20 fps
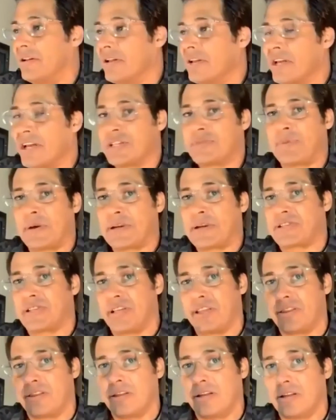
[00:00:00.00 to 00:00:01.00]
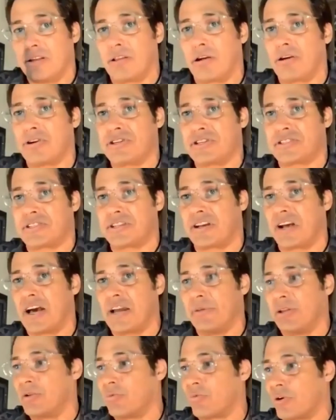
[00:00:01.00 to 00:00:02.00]
especially the largest
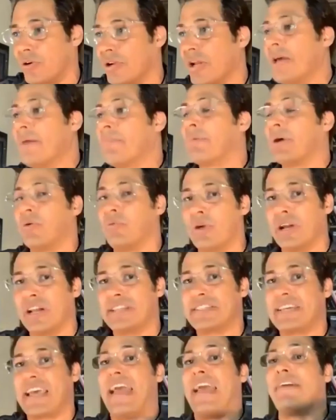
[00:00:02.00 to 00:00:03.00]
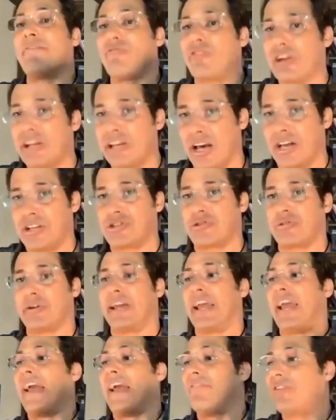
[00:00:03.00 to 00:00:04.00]
economy in the world. But when it's every
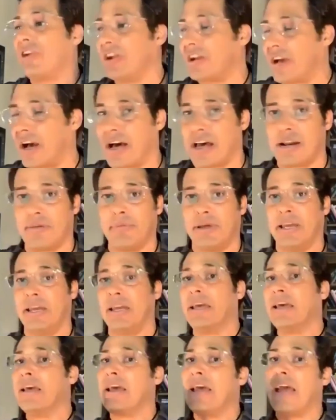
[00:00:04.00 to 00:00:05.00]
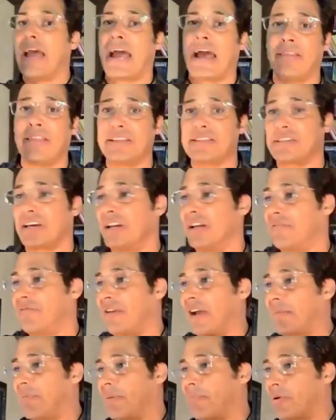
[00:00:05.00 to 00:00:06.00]
country, every economy, how that's going to
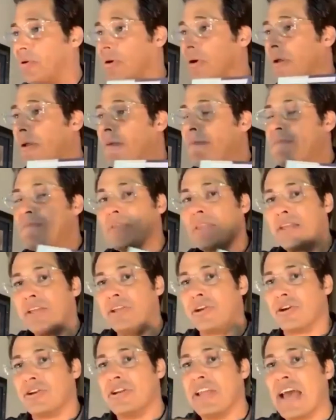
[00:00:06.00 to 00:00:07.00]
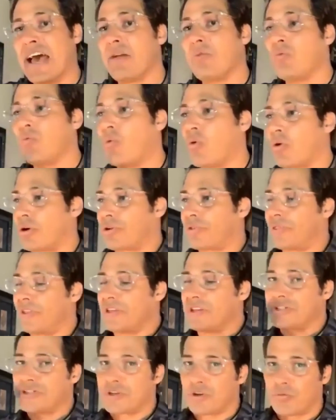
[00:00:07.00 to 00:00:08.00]
affect people, your net worth
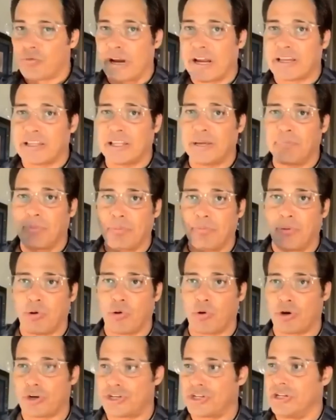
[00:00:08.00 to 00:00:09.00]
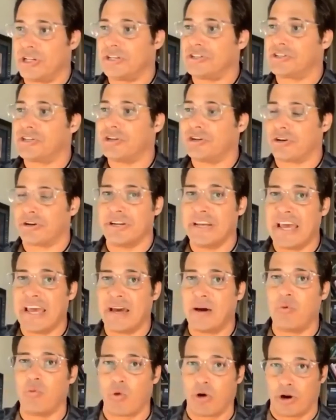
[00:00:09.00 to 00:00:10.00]
is directly proportionate to your
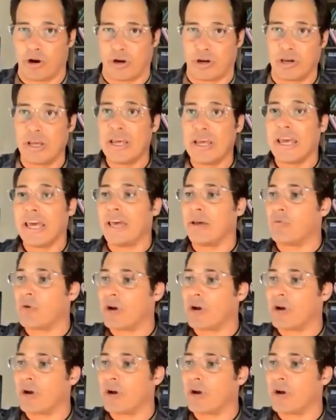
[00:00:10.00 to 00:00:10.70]
net worth. And